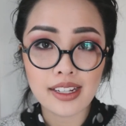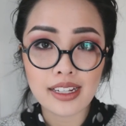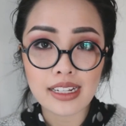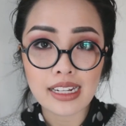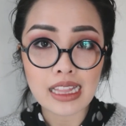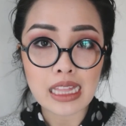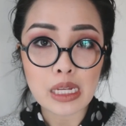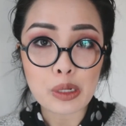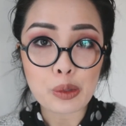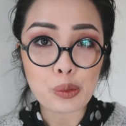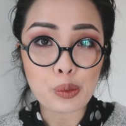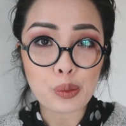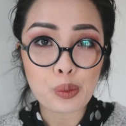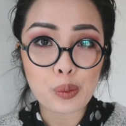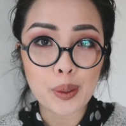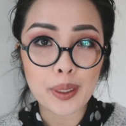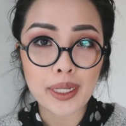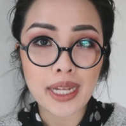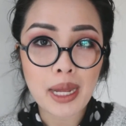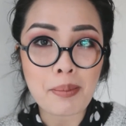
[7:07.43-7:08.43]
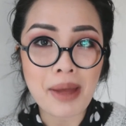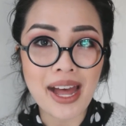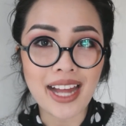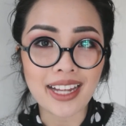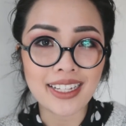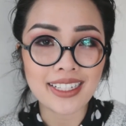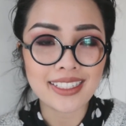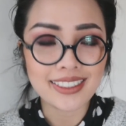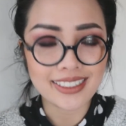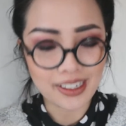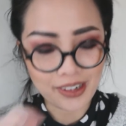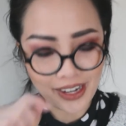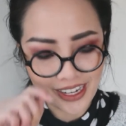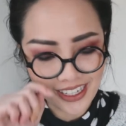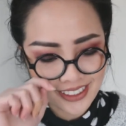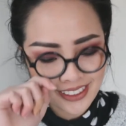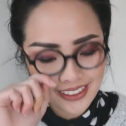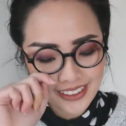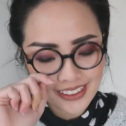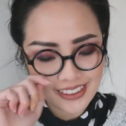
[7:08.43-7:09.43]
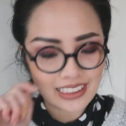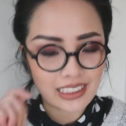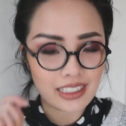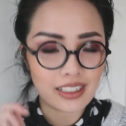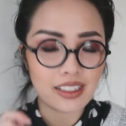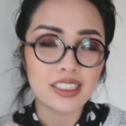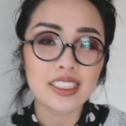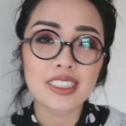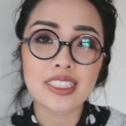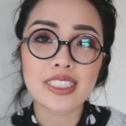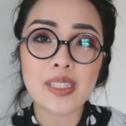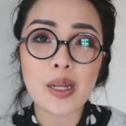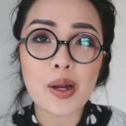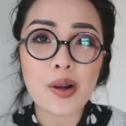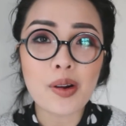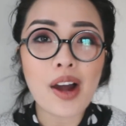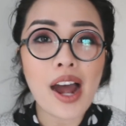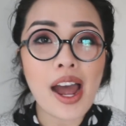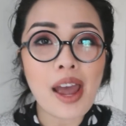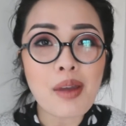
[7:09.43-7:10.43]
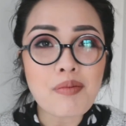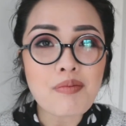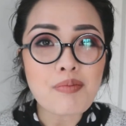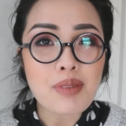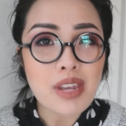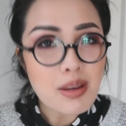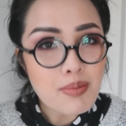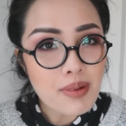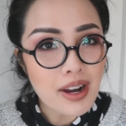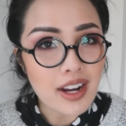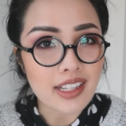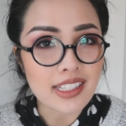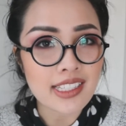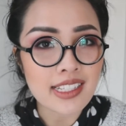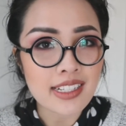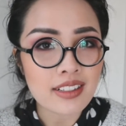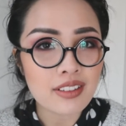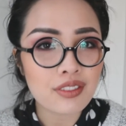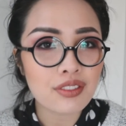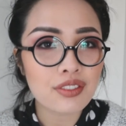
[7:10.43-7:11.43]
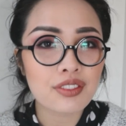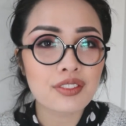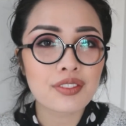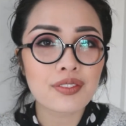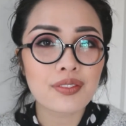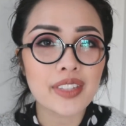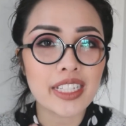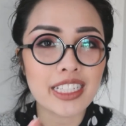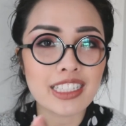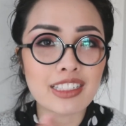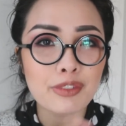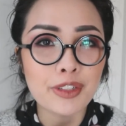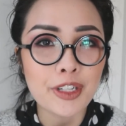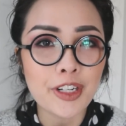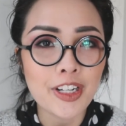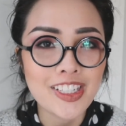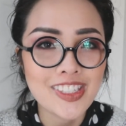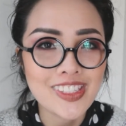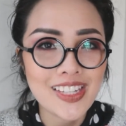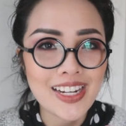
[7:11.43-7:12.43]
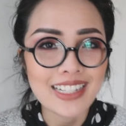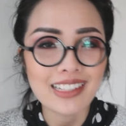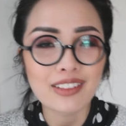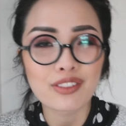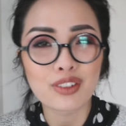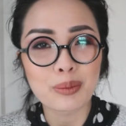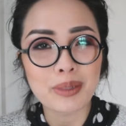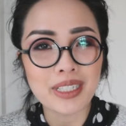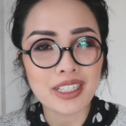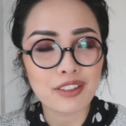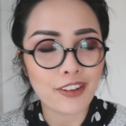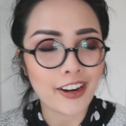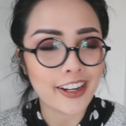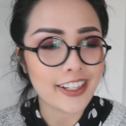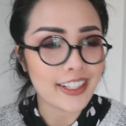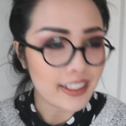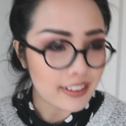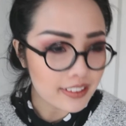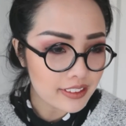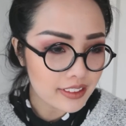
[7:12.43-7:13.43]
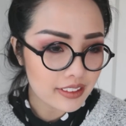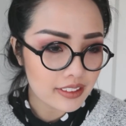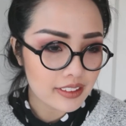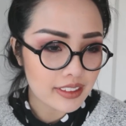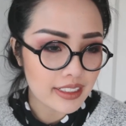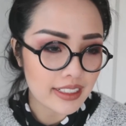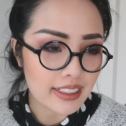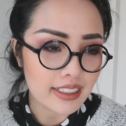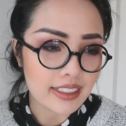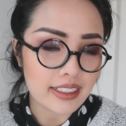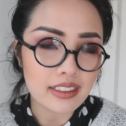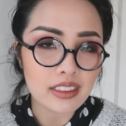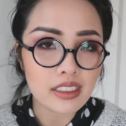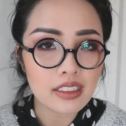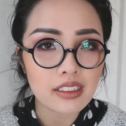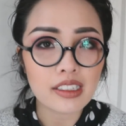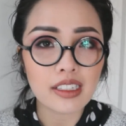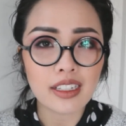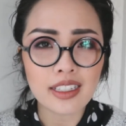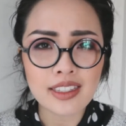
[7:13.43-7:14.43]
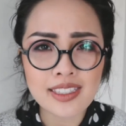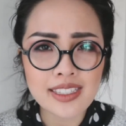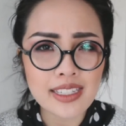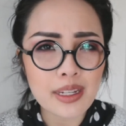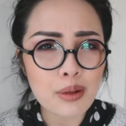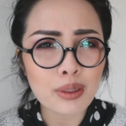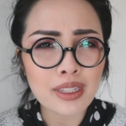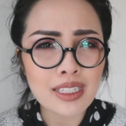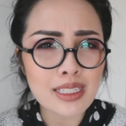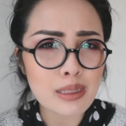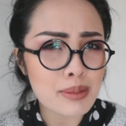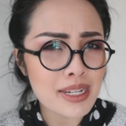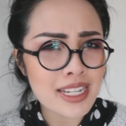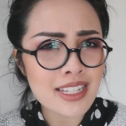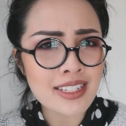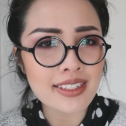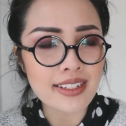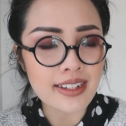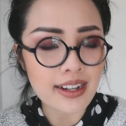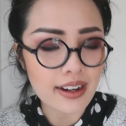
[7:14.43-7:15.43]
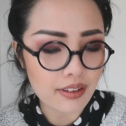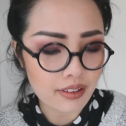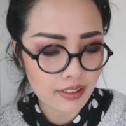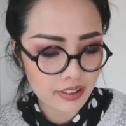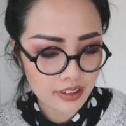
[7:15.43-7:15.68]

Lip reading: Hello, I'm back. Okay, so I'm B positive. That's very exciting for me to find out, and let's see what this means now.